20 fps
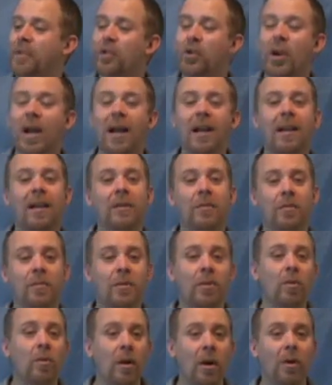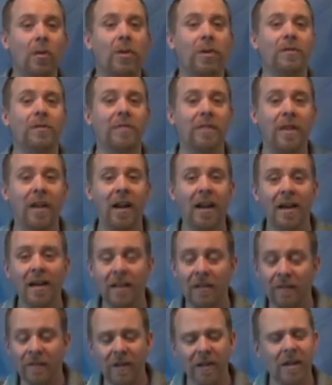tracking real well when you're flying
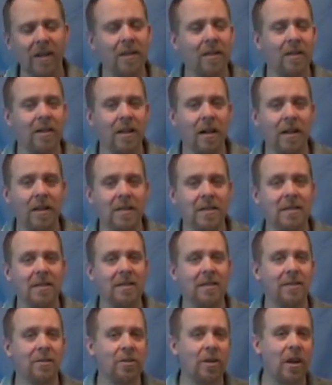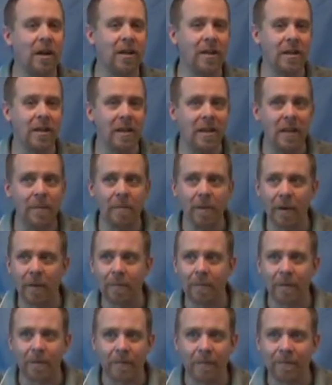and you feel like you're constantly trying to keep
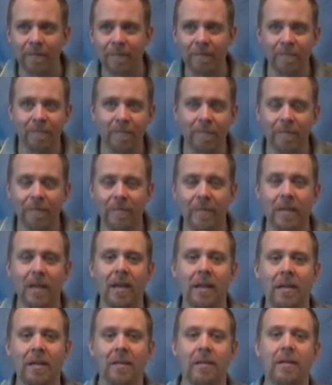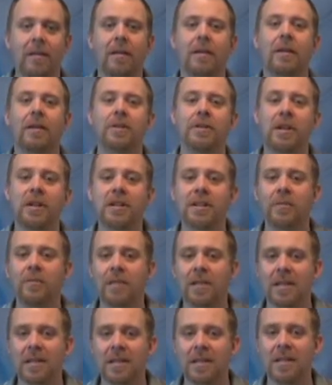up and adjust it
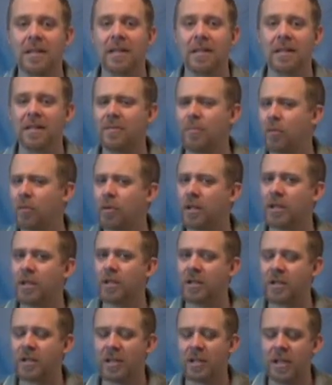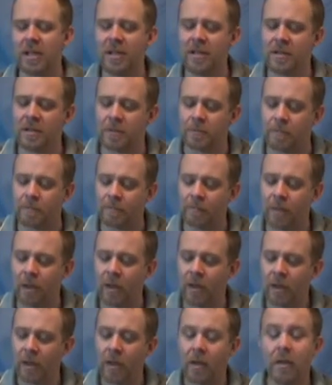with the sticks more than you should need to,
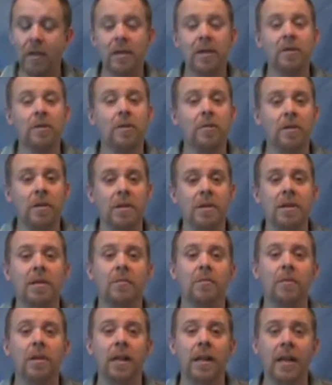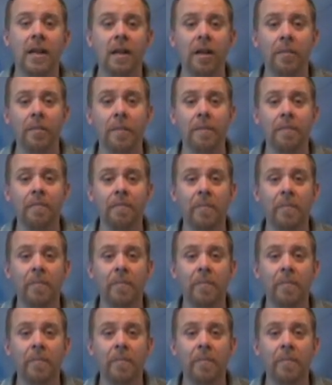these O-rings can really help.